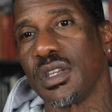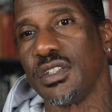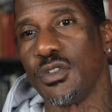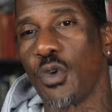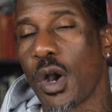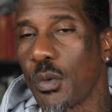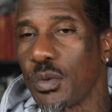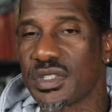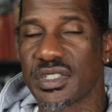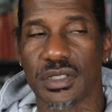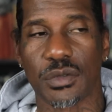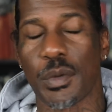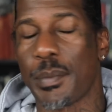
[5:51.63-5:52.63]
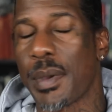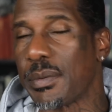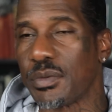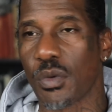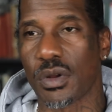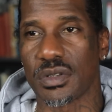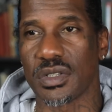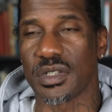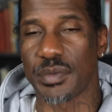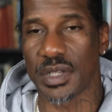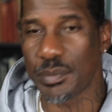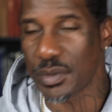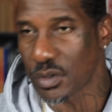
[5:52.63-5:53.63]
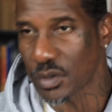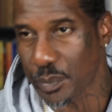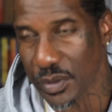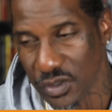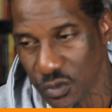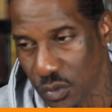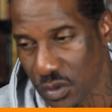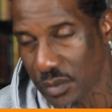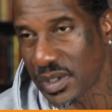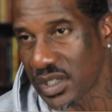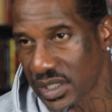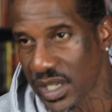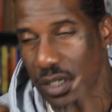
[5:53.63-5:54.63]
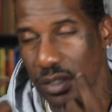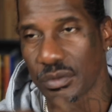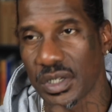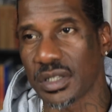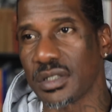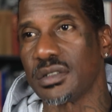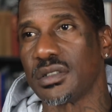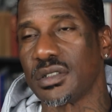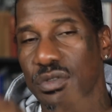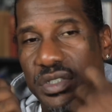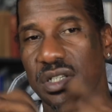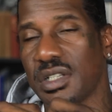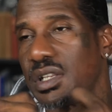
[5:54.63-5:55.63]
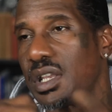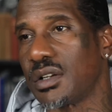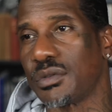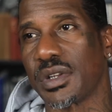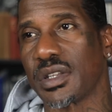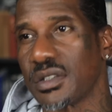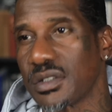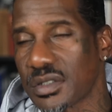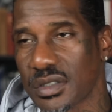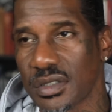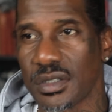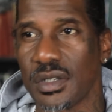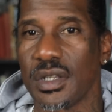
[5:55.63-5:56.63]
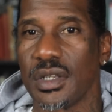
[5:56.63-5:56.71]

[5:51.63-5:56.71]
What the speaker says: You always see him with Baby Runner. He be on the pictures with him. He the yellow nigga, a little skinny yellow nigga and shit.